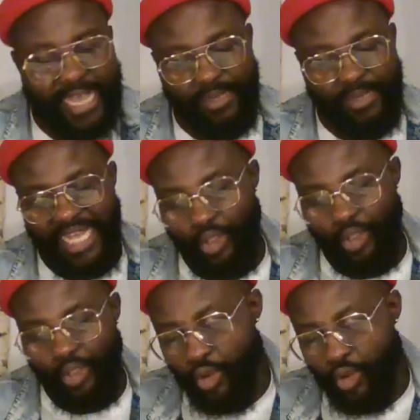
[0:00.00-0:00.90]
but I
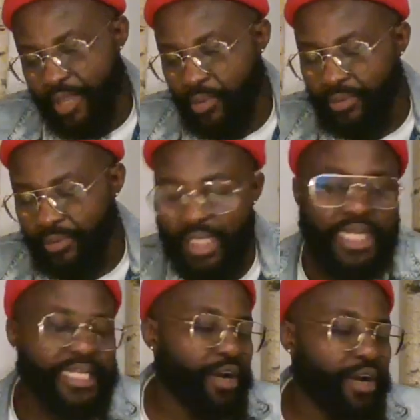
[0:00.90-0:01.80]
told you people,
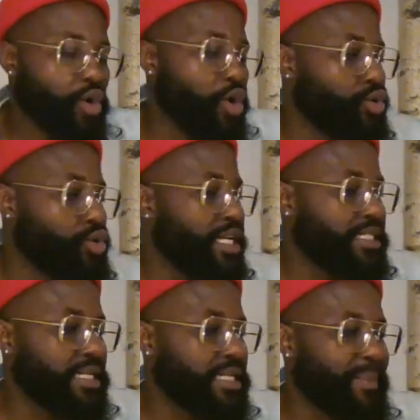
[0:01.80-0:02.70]
they are not going to
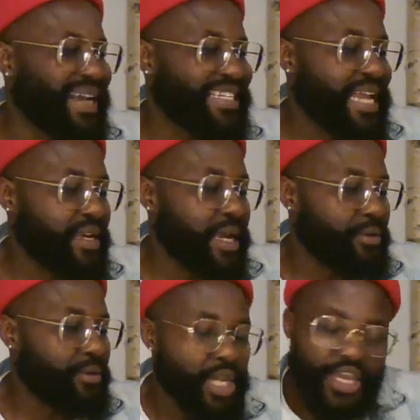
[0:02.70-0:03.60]
listen to Mazi Nnamdi Kanu.
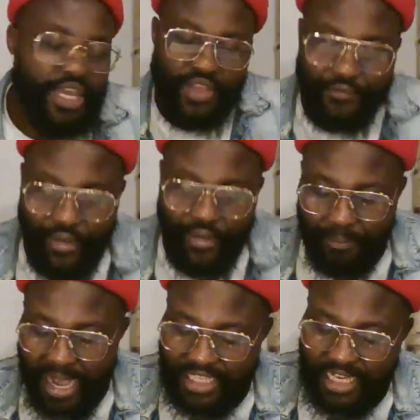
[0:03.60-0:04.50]
If they free
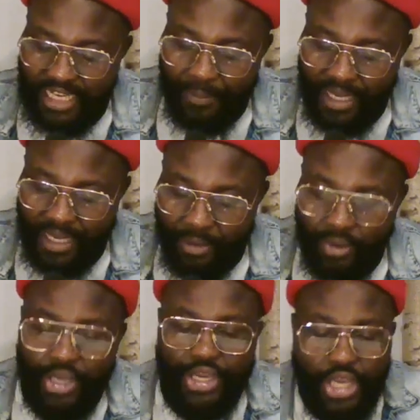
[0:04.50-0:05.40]
Mazi Nnamdi Kanu,
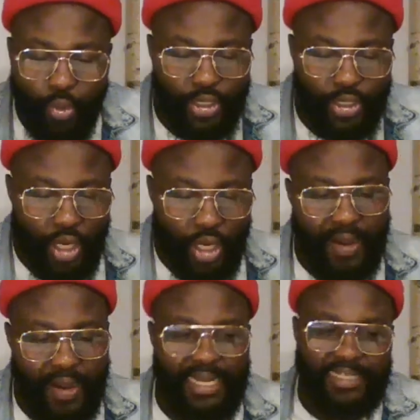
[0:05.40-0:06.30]
he will turn
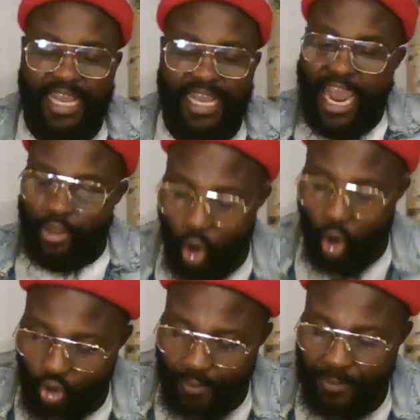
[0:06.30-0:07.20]
around and say, I told
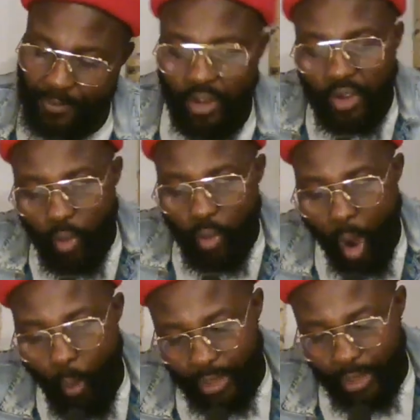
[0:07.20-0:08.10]
you people, what
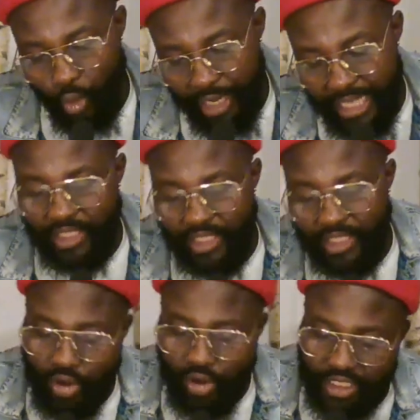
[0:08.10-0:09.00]
we are doing is the
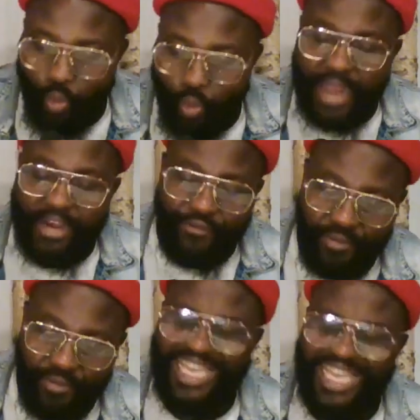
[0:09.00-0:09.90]
reason why they free.
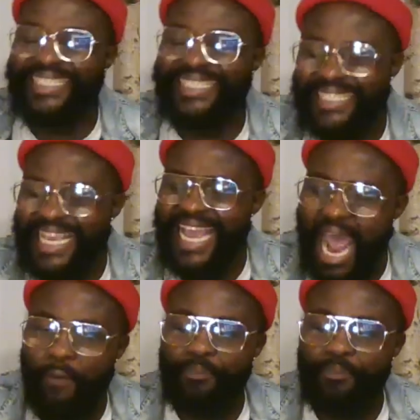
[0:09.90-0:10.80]
You see
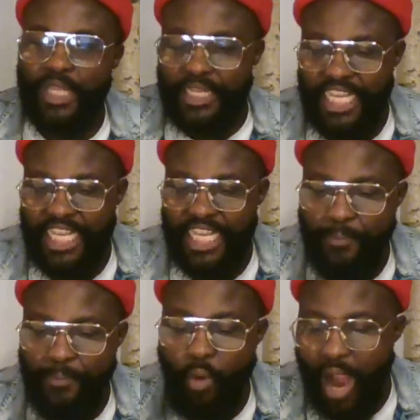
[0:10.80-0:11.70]
how these
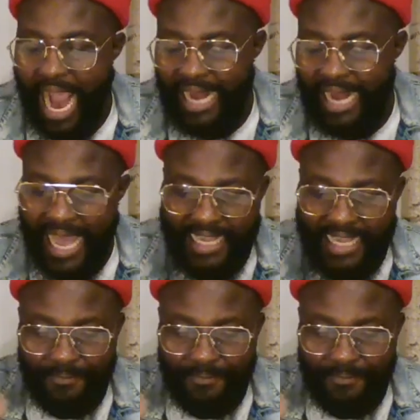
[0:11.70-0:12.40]
people are like